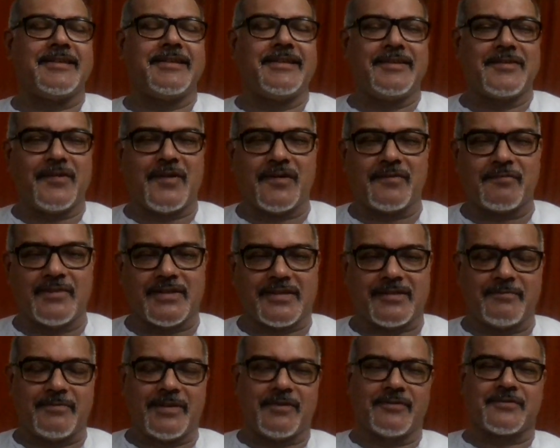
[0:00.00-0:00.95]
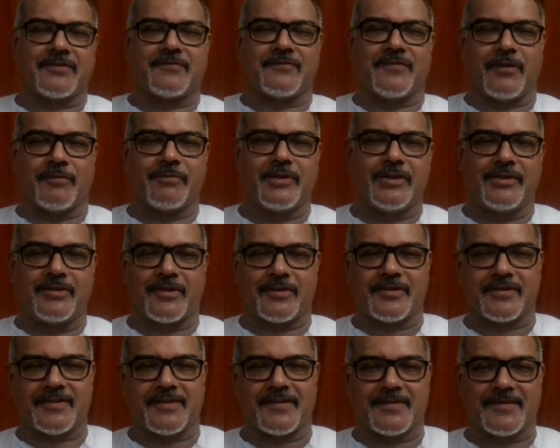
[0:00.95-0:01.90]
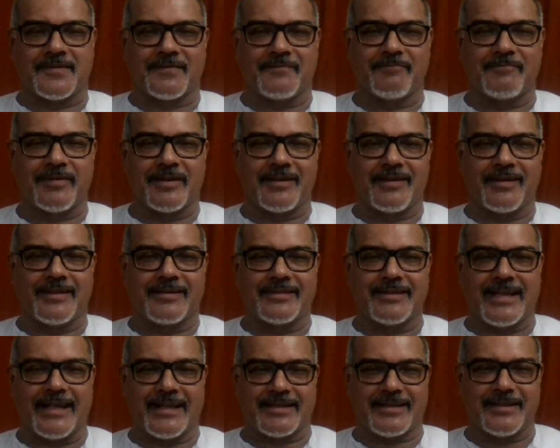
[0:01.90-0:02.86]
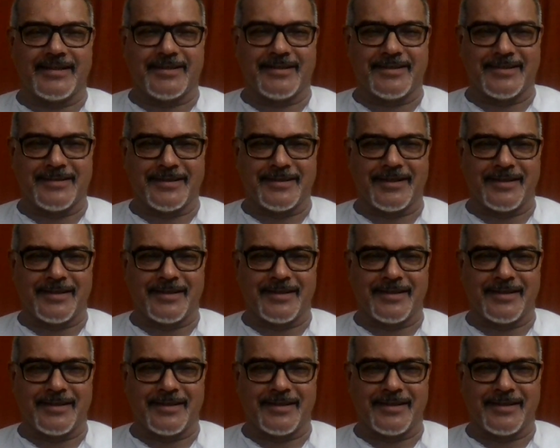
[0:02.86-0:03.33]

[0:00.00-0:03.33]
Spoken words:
enormous amount of homoeroticism that is